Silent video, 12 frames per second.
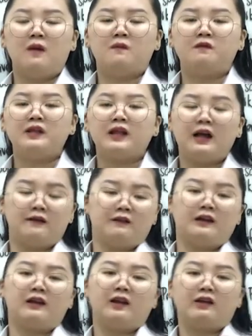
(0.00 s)
will have
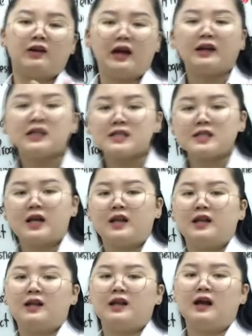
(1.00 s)
a clearer
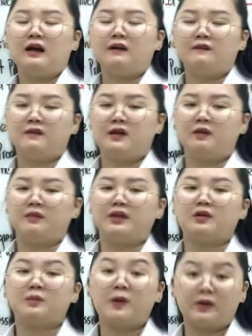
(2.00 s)
understanding of
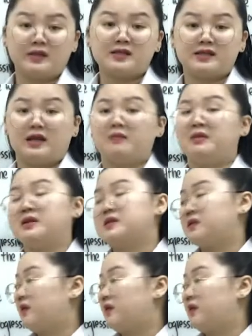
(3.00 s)
the reported statements.